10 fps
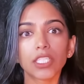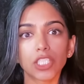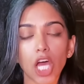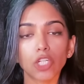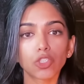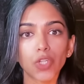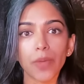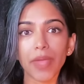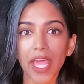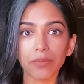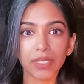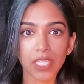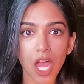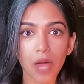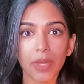Donald Trump and Ms.
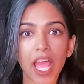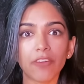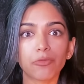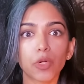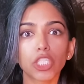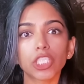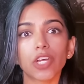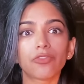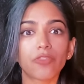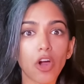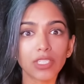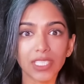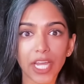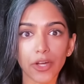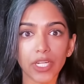Habba have pushed a false
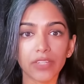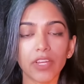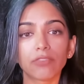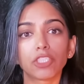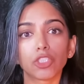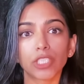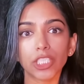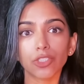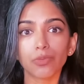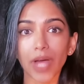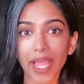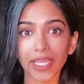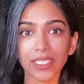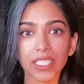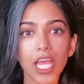narrative of judicial
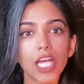bias